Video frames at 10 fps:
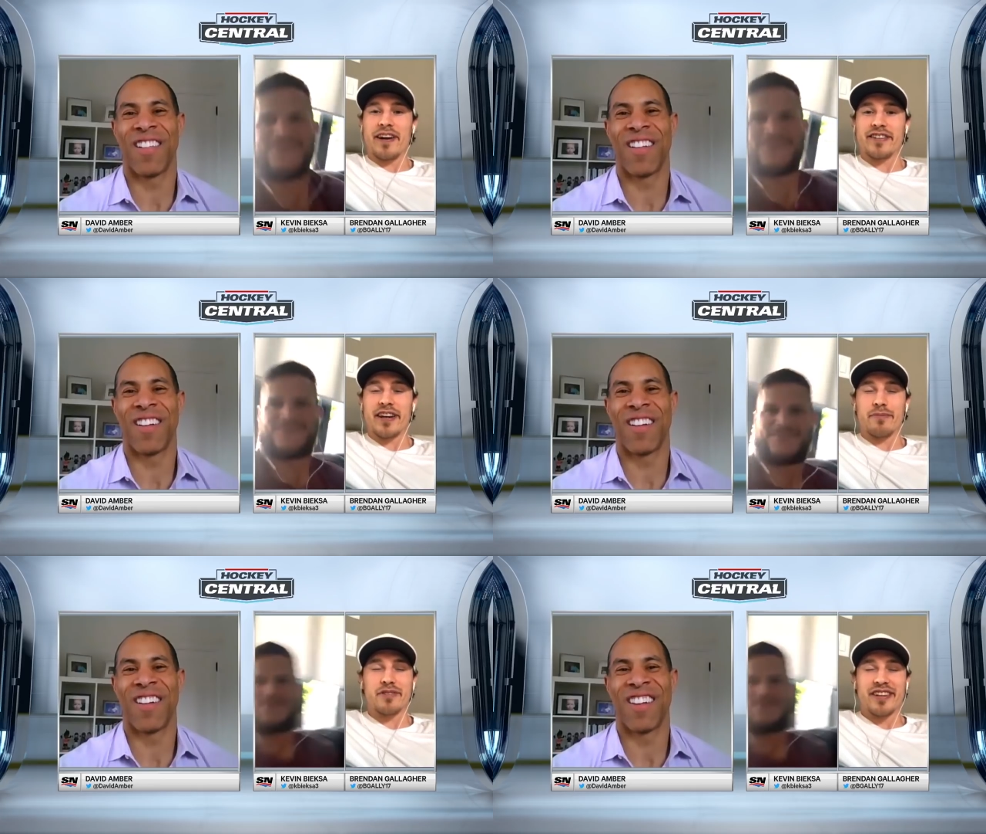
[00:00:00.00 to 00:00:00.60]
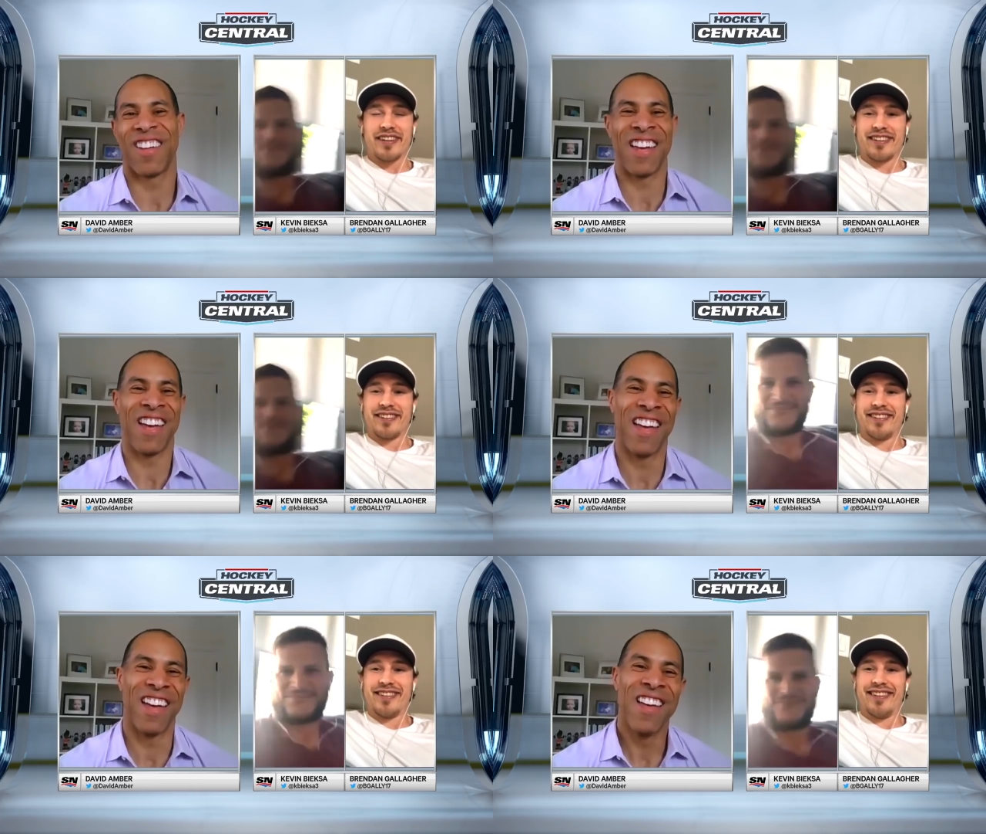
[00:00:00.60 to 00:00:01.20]
Speaker 1: times.
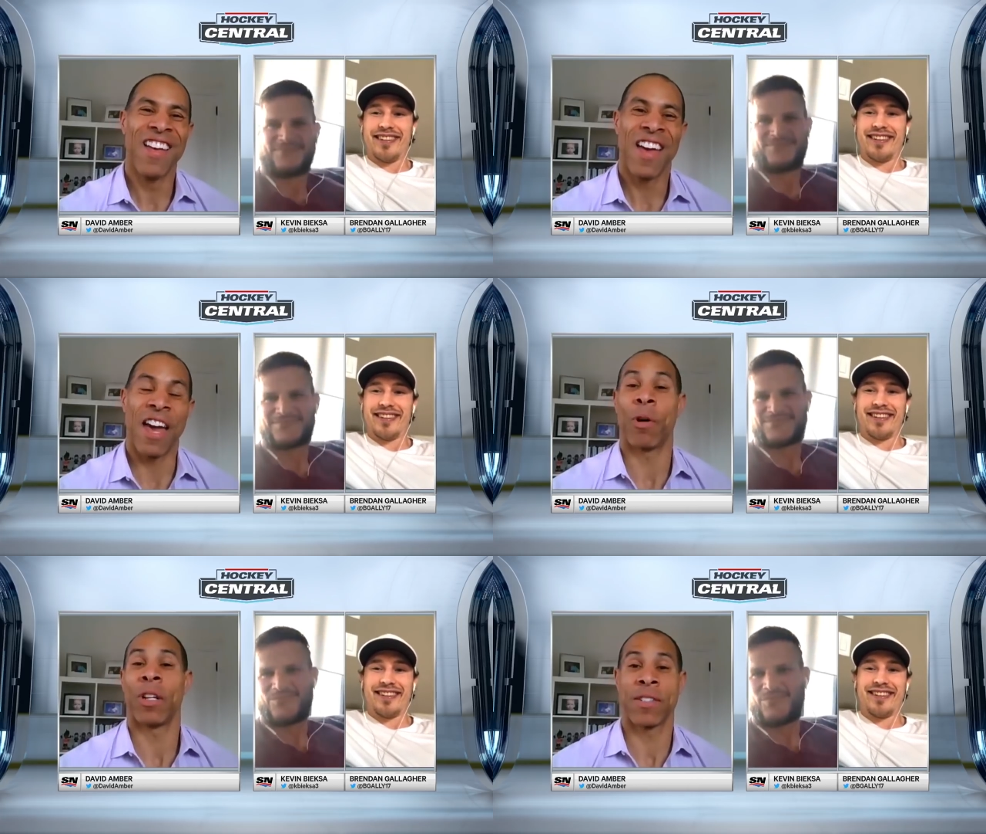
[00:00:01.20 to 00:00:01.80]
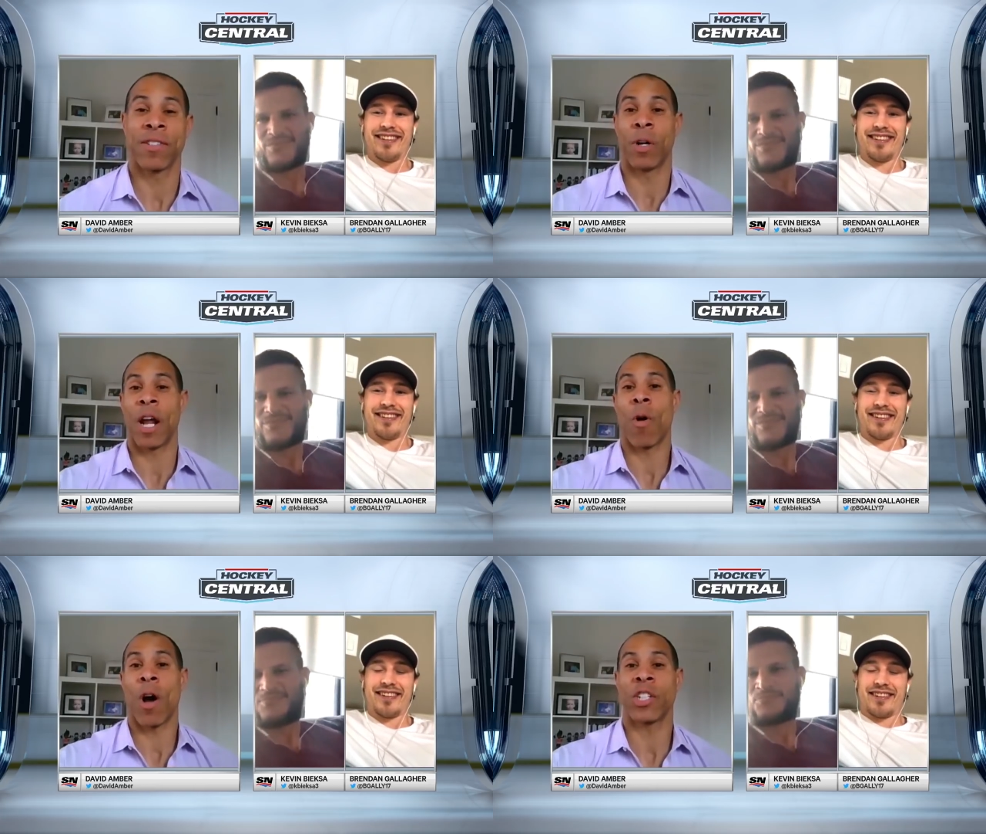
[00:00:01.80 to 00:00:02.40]
Speaker 2: Hey, well, listen, when
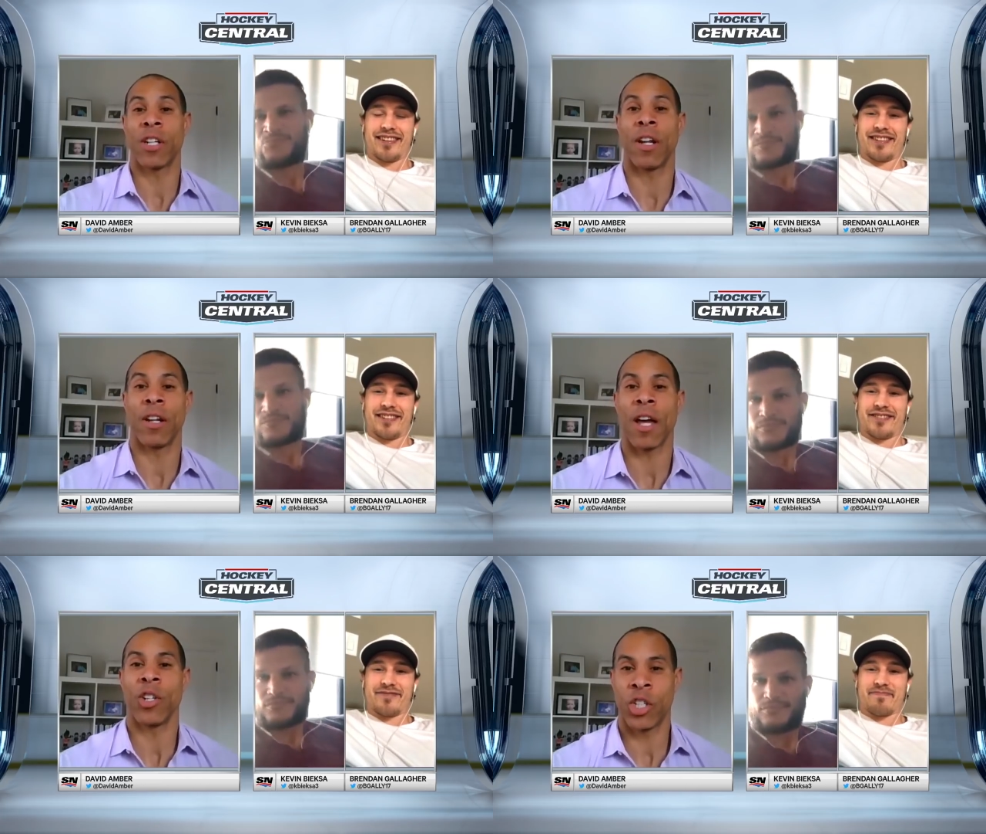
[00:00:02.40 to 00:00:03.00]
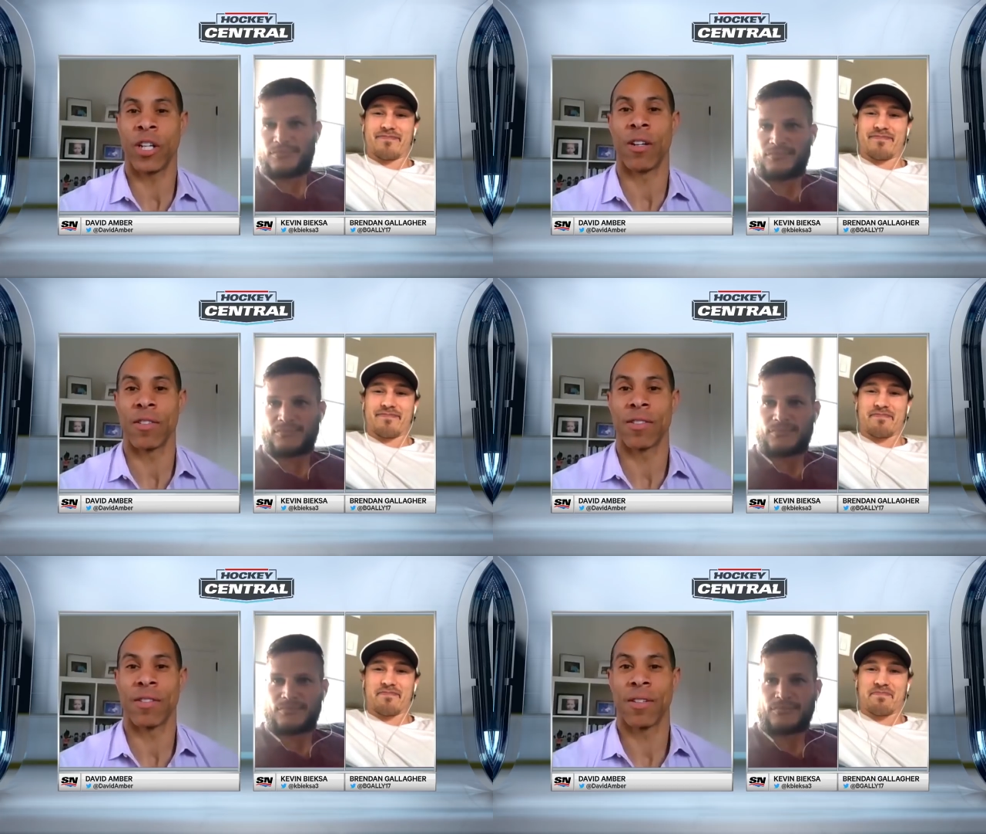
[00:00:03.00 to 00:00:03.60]
I watched it,
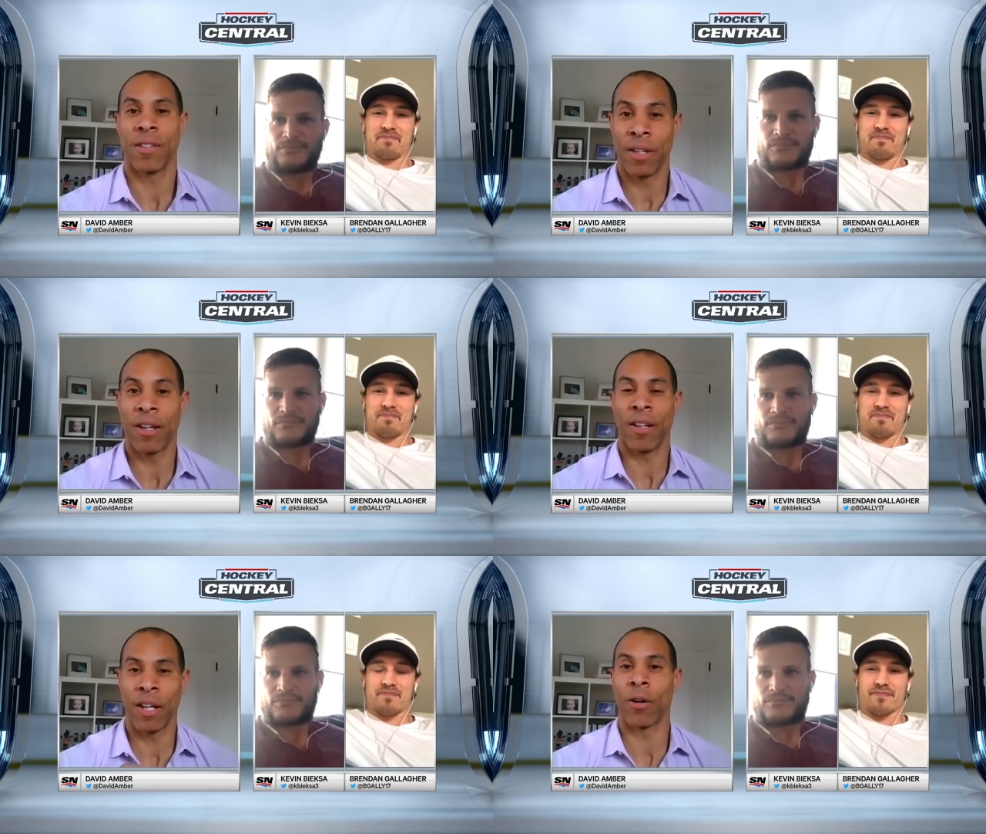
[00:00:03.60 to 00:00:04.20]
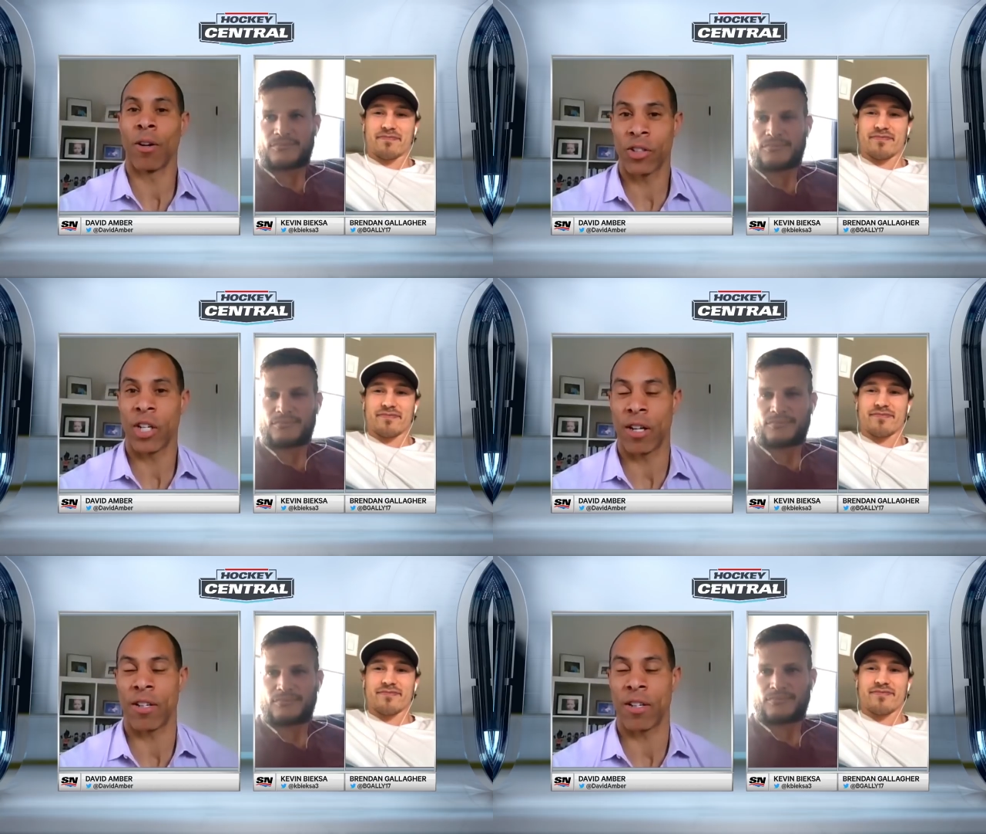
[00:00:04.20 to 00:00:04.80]
chills, literal
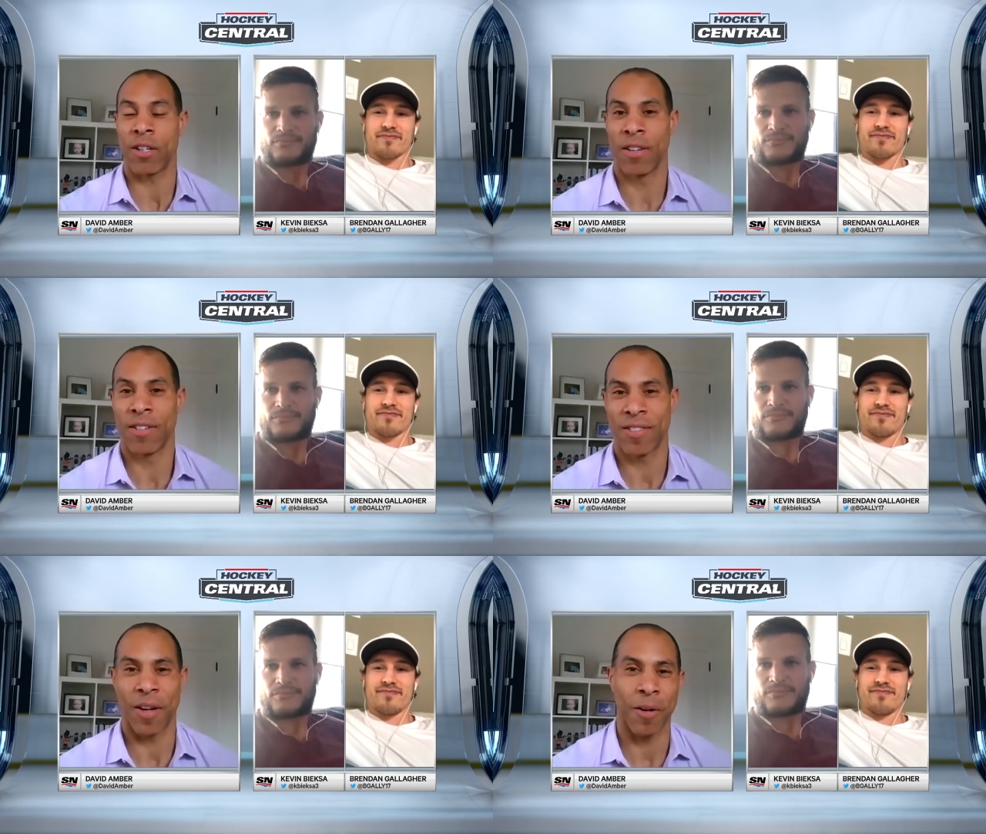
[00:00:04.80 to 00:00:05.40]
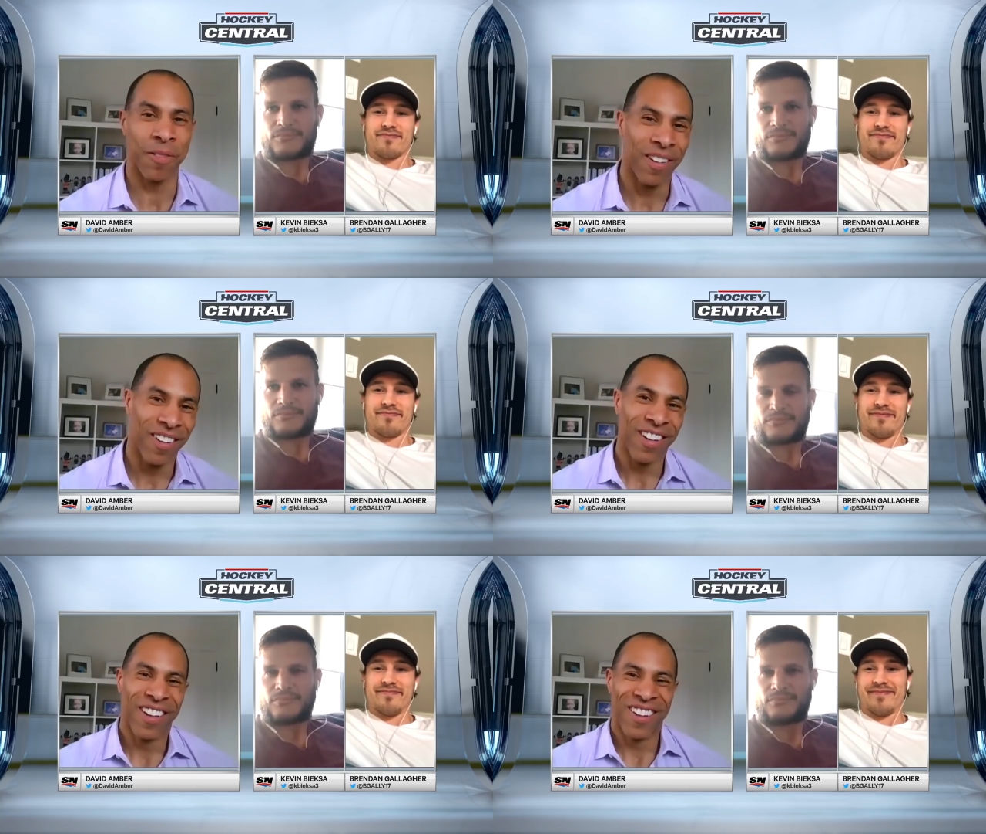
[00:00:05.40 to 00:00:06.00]
chills. So
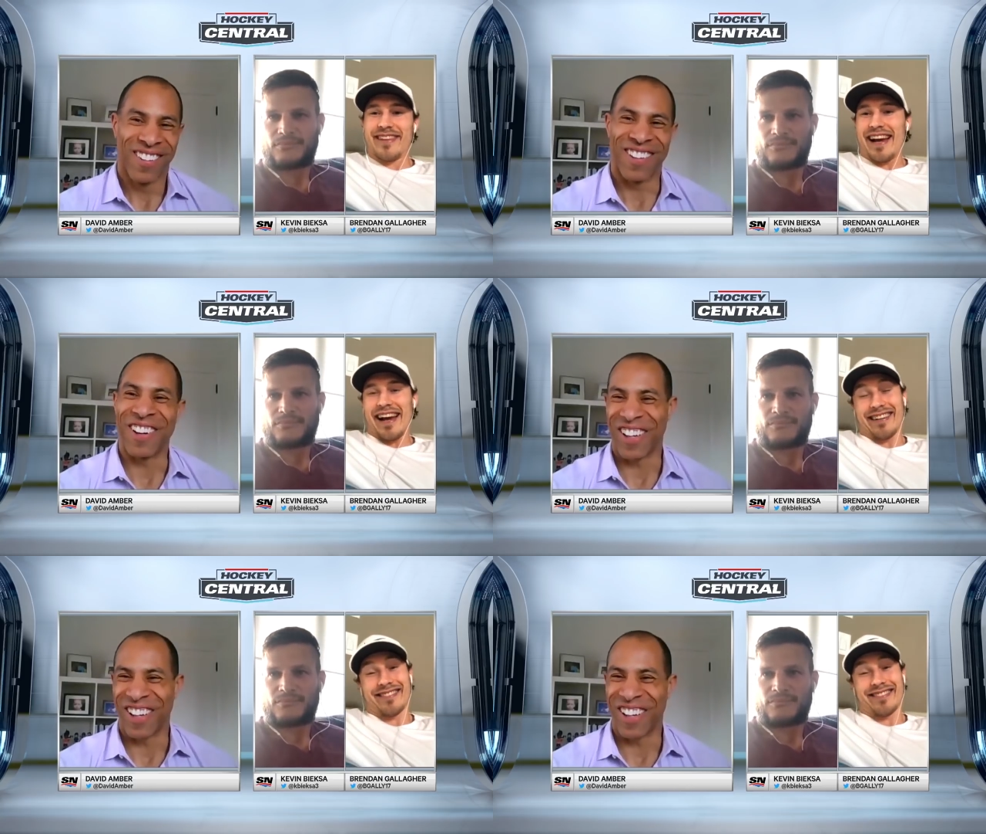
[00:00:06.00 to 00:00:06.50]
yeah.